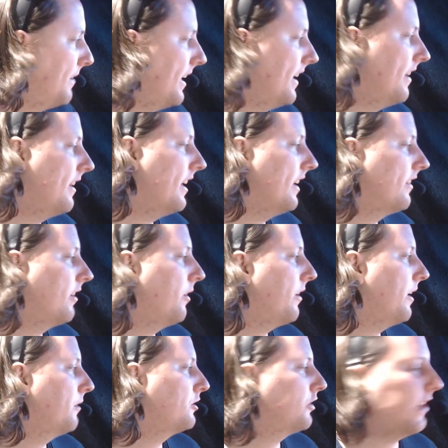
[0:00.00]
the Tokyo
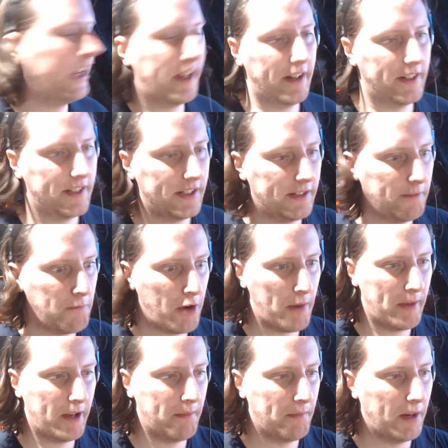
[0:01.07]
Treat Premium
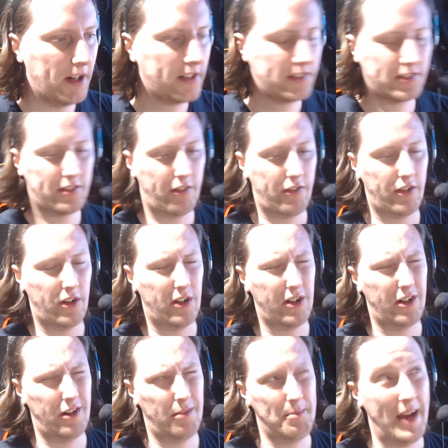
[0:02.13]
Box for
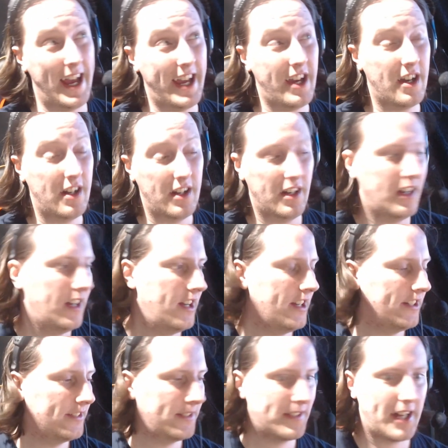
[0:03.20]
May
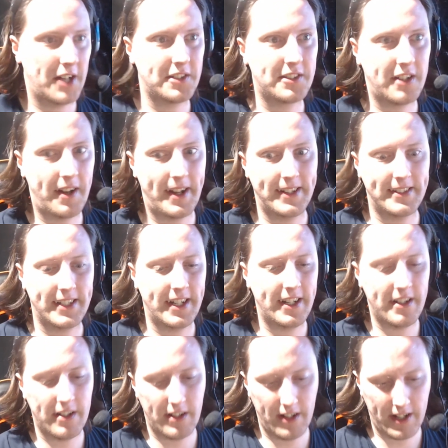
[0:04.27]

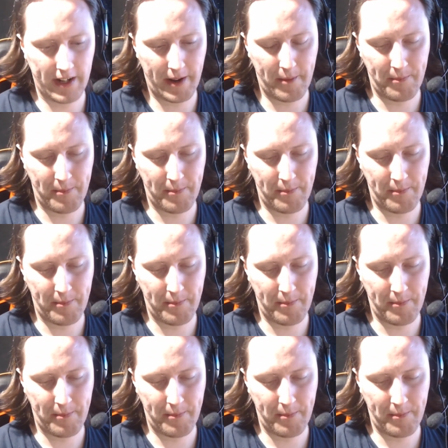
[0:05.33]
2018.